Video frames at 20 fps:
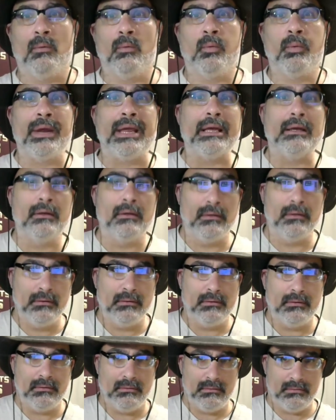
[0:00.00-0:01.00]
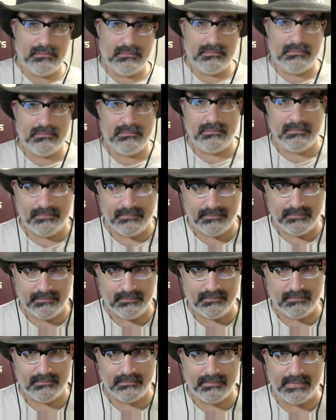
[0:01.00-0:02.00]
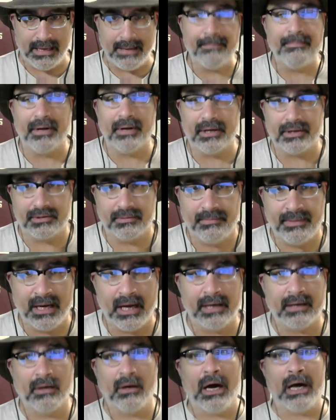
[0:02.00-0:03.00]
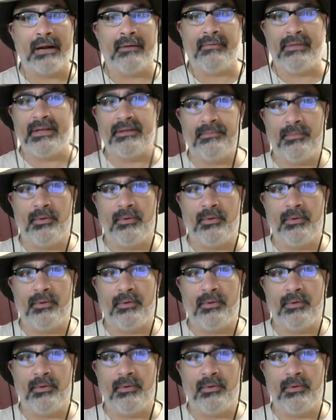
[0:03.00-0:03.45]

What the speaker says: real impetus behind a lot of these.